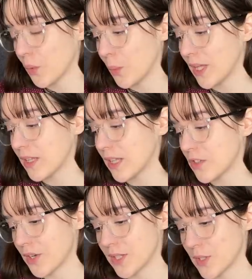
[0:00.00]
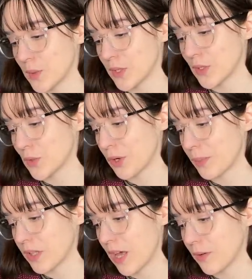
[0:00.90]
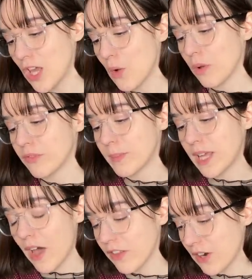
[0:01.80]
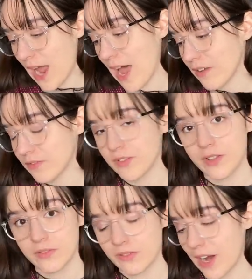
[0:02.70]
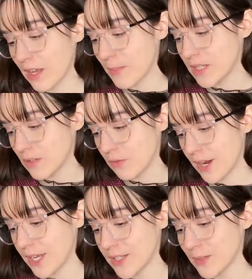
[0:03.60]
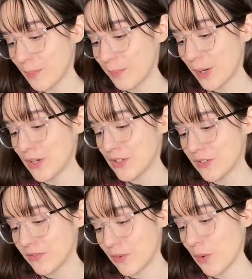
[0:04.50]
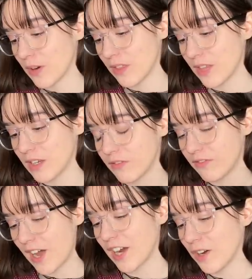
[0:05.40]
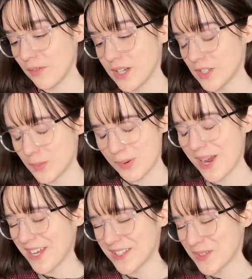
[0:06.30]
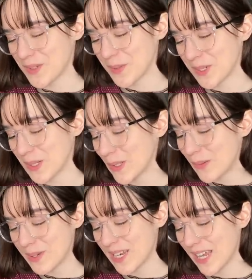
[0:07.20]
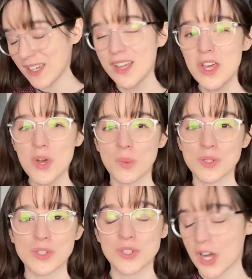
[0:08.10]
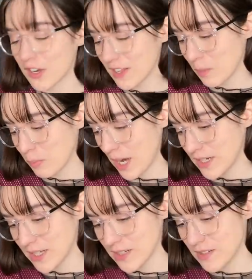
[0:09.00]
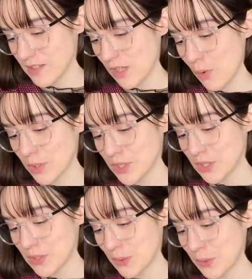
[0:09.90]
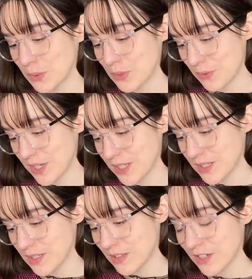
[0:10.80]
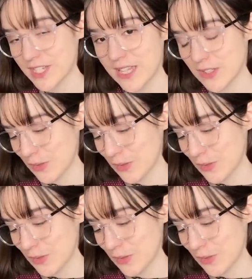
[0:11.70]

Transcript: weakly translucent storm cloud. While from the other half, fragmented rays burst forth in fiery sprays to illuminate with startling brightness the orchard's old trees, their dense